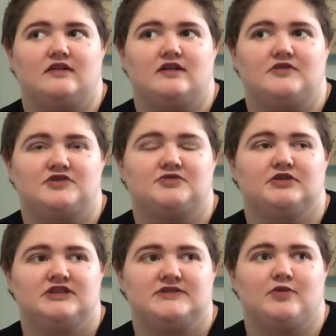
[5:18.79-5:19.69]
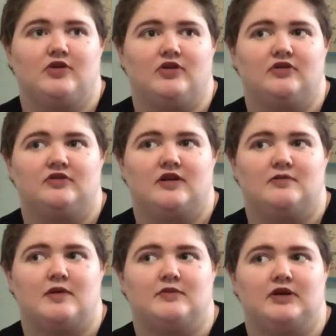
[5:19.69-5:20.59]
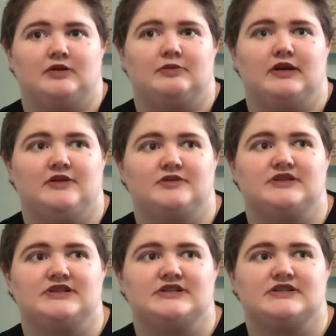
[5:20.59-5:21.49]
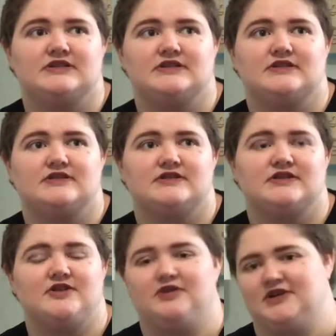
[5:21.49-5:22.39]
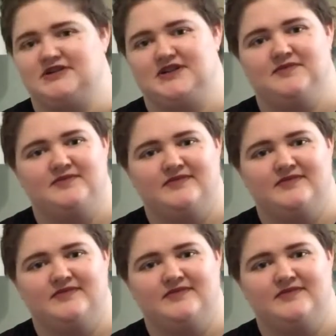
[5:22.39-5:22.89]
it was really small, I remember, but it was so awesome.